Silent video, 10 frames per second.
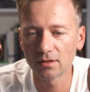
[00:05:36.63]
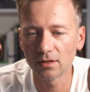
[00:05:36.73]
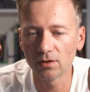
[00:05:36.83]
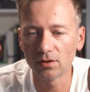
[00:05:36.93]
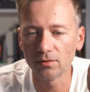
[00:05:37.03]

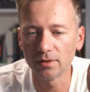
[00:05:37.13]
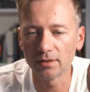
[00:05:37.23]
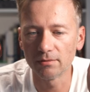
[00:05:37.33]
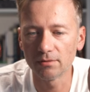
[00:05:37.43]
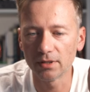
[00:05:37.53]
Oh,
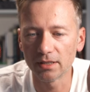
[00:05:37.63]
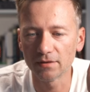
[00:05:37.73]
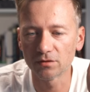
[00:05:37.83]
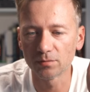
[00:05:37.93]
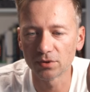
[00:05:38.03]
oh well, I
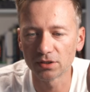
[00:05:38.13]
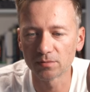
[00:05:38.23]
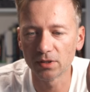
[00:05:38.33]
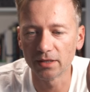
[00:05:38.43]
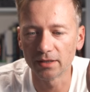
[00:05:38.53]
have to press
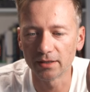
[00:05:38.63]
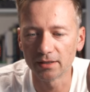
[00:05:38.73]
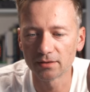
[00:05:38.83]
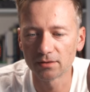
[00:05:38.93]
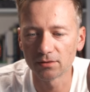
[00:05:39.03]
play, I guess.